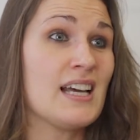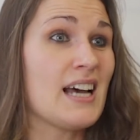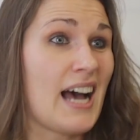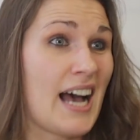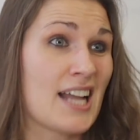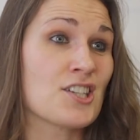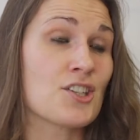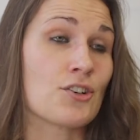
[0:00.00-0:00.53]

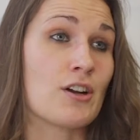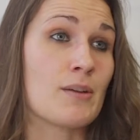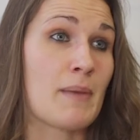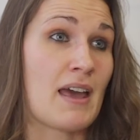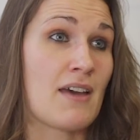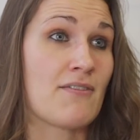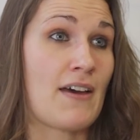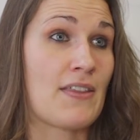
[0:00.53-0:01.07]
and/or it may
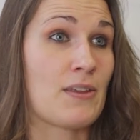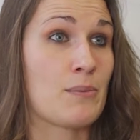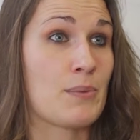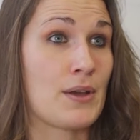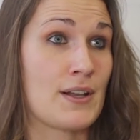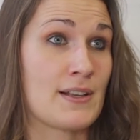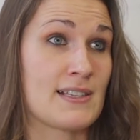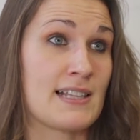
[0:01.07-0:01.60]
affect them
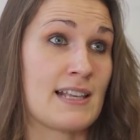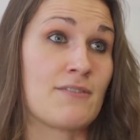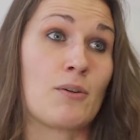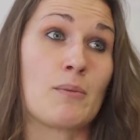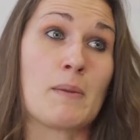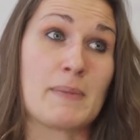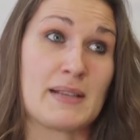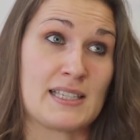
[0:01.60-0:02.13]
personally from
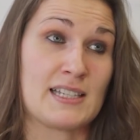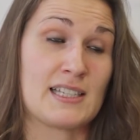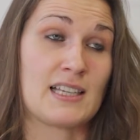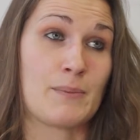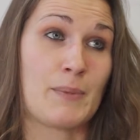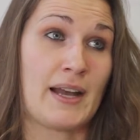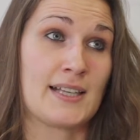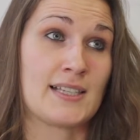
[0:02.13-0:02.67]
a business
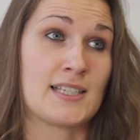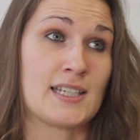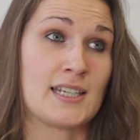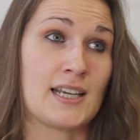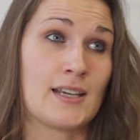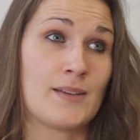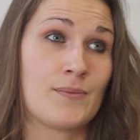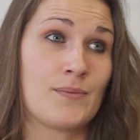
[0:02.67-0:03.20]
capacity.